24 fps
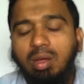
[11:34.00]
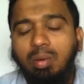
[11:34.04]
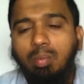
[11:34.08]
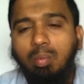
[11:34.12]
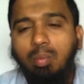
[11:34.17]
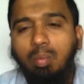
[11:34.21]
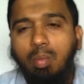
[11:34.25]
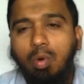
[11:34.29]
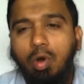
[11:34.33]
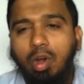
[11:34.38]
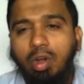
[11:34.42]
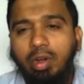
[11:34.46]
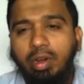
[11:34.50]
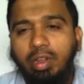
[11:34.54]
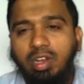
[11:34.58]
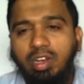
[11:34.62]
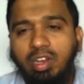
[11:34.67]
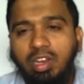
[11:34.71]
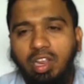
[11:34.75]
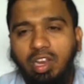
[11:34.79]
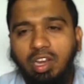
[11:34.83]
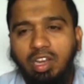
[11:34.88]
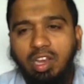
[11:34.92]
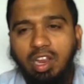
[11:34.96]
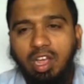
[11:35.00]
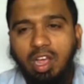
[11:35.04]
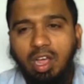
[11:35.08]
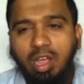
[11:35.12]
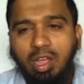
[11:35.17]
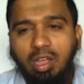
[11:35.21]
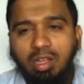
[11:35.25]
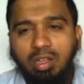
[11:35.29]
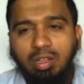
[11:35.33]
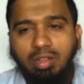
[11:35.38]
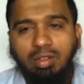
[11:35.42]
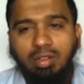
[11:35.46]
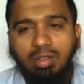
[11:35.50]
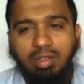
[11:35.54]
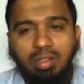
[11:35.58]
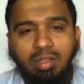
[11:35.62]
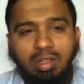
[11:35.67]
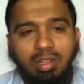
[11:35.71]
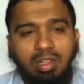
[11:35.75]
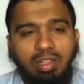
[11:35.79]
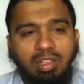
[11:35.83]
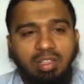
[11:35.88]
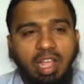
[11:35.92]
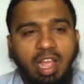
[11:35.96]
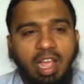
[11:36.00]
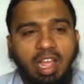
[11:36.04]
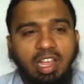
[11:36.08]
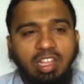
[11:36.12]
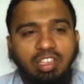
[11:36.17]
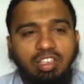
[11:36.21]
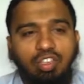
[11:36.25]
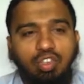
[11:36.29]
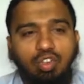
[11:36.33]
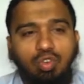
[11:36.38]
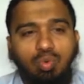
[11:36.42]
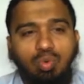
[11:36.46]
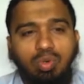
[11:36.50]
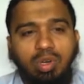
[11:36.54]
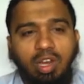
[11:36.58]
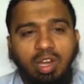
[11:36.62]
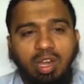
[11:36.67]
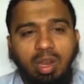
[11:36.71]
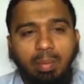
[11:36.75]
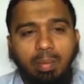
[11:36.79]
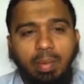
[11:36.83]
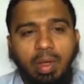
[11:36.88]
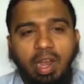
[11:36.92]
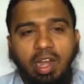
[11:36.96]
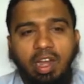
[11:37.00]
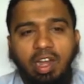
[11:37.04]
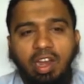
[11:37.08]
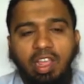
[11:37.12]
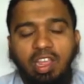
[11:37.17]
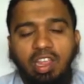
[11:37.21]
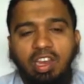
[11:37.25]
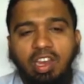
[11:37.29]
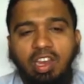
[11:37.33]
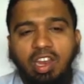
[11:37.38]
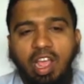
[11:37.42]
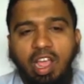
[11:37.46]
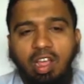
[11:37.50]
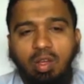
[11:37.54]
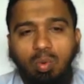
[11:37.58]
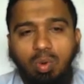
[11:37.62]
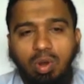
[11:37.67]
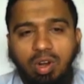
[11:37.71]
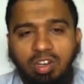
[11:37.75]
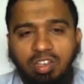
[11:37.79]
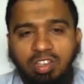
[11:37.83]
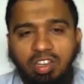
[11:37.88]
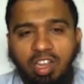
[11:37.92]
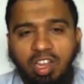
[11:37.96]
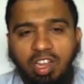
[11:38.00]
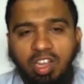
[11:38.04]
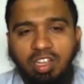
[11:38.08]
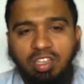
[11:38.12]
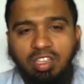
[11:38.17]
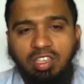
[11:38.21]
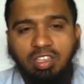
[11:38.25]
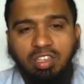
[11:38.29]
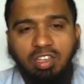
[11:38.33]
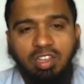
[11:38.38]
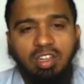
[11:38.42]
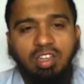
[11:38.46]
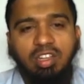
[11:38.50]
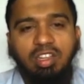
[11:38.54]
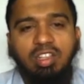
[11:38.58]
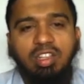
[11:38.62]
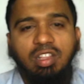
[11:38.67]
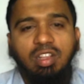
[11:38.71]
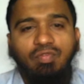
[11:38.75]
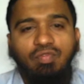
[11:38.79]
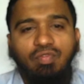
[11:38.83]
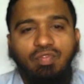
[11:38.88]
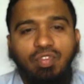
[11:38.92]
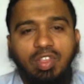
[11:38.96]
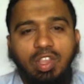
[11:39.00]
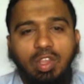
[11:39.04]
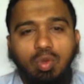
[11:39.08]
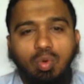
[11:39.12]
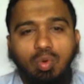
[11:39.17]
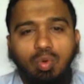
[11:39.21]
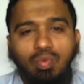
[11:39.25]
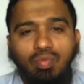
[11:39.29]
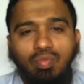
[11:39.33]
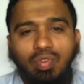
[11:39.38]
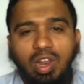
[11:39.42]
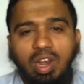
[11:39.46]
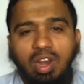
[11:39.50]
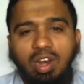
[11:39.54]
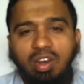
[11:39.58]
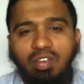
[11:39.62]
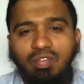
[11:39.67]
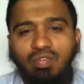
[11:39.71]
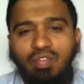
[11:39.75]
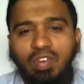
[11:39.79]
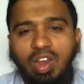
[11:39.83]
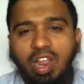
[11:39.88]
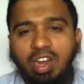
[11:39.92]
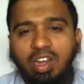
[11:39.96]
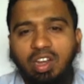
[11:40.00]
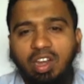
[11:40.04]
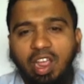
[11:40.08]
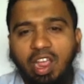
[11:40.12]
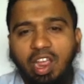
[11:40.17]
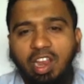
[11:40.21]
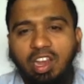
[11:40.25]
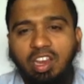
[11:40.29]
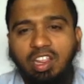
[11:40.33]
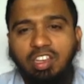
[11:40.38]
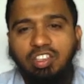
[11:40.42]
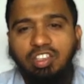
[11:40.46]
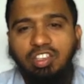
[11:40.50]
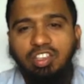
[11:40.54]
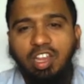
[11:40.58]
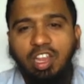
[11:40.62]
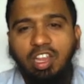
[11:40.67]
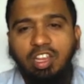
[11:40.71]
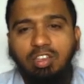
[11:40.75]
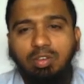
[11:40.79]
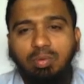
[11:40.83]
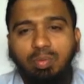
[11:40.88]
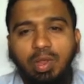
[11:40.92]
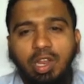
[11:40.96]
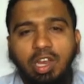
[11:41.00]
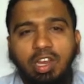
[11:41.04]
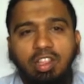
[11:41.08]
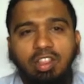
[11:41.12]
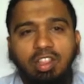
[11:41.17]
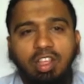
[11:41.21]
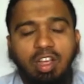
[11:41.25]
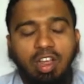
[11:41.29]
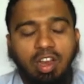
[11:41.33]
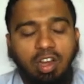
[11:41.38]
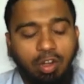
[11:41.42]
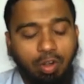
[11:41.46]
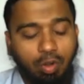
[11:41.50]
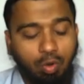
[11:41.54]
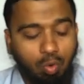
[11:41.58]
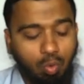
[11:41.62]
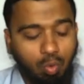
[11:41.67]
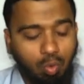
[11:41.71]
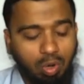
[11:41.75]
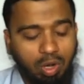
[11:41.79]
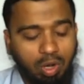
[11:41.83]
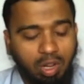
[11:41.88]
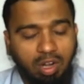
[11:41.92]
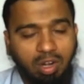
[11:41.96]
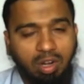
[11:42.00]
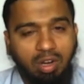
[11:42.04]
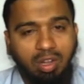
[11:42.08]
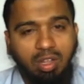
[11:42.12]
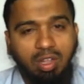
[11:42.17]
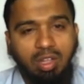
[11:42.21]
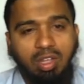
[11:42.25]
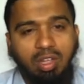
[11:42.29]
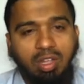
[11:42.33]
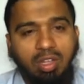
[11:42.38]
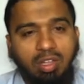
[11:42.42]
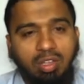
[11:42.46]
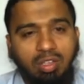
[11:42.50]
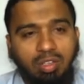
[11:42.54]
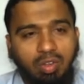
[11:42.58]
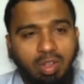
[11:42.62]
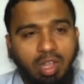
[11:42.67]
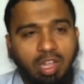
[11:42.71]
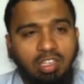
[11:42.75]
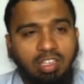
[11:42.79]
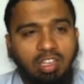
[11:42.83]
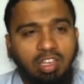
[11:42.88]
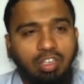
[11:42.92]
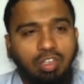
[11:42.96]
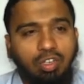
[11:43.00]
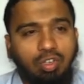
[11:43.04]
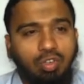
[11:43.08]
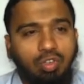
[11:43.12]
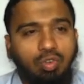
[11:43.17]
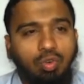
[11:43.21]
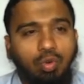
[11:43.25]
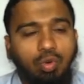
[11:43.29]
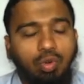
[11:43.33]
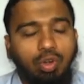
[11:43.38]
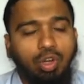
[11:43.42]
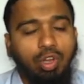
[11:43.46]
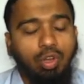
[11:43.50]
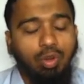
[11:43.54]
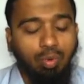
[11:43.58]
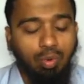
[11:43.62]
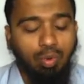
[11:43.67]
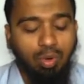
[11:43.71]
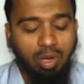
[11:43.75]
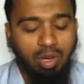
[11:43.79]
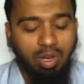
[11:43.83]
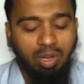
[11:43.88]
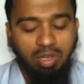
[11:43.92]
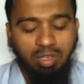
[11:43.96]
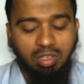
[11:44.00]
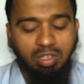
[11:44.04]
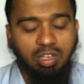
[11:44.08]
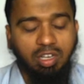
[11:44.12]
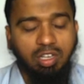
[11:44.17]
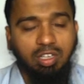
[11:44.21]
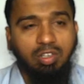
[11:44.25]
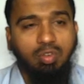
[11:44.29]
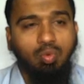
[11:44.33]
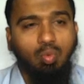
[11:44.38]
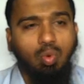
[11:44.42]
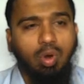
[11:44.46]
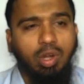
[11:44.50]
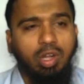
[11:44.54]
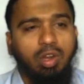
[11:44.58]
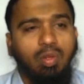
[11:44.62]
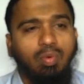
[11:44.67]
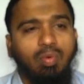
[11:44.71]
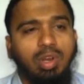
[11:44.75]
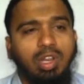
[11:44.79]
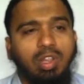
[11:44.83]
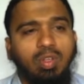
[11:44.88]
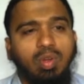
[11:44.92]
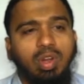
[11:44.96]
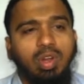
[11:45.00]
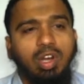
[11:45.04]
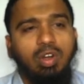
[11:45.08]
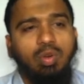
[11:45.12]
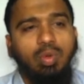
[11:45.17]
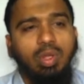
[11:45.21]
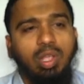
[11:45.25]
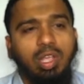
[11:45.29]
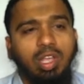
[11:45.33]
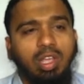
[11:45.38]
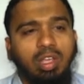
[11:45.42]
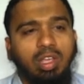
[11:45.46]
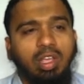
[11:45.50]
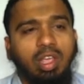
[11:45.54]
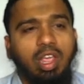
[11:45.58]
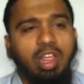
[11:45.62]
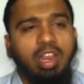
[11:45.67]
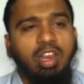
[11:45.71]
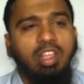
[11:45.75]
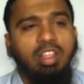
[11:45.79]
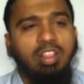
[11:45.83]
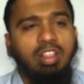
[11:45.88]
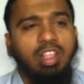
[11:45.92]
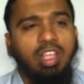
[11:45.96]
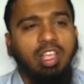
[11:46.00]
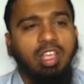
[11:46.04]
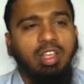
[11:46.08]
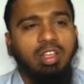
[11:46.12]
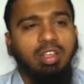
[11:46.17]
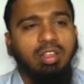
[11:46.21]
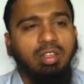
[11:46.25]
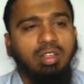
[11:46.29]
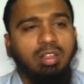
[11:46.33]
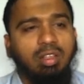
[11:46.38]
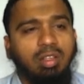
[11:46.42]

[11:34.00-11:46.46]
model data. Thanks to data binding in AngularJS, the view will reflect any change made in the controller. So as I shown you, just whatever you are doing, anything,